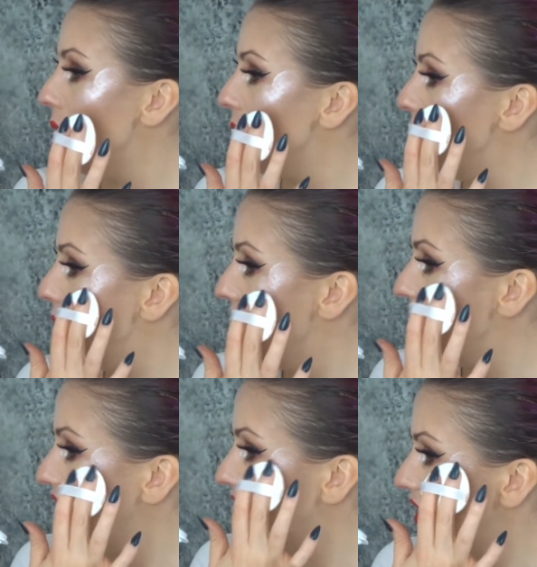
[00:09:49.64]

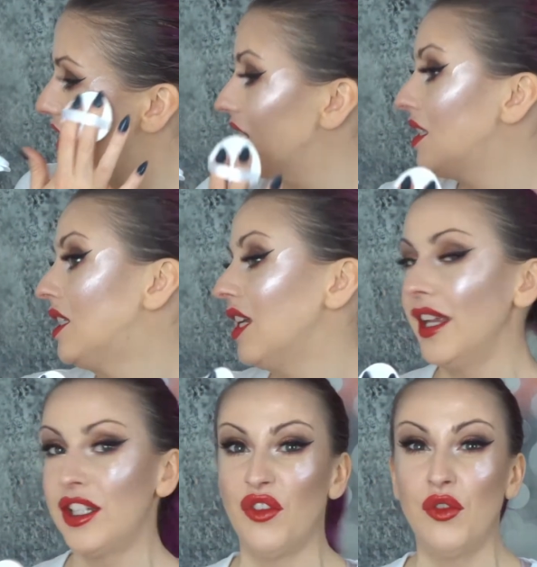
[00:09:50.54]
Amazing is this to
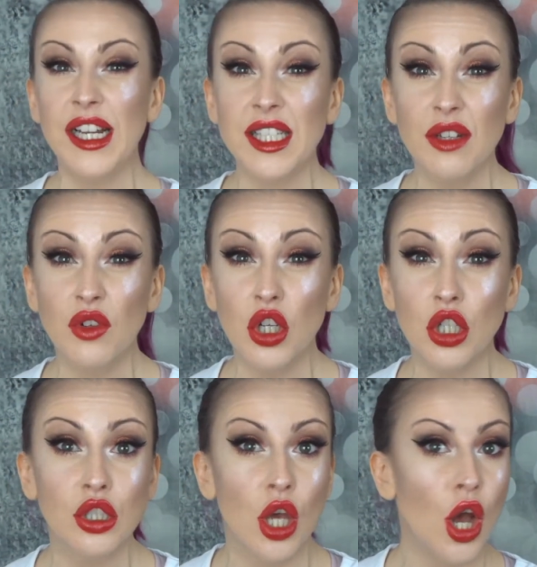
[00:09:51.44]
take to
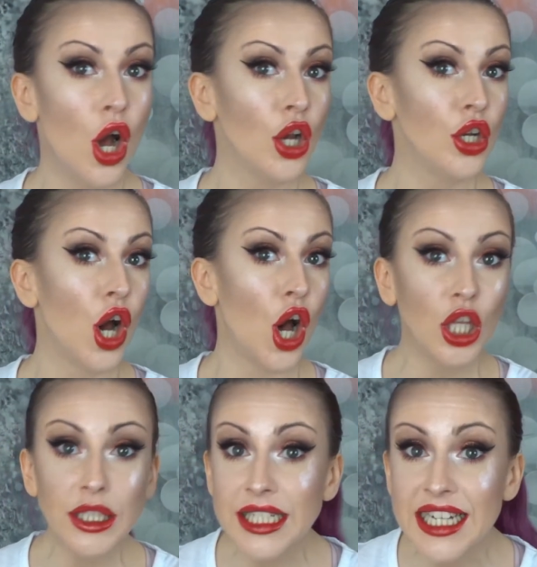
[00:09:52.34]
festivals on
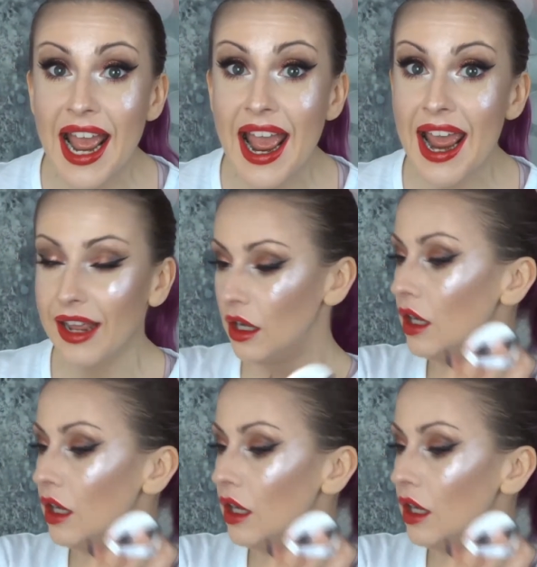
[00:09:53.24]
holiday?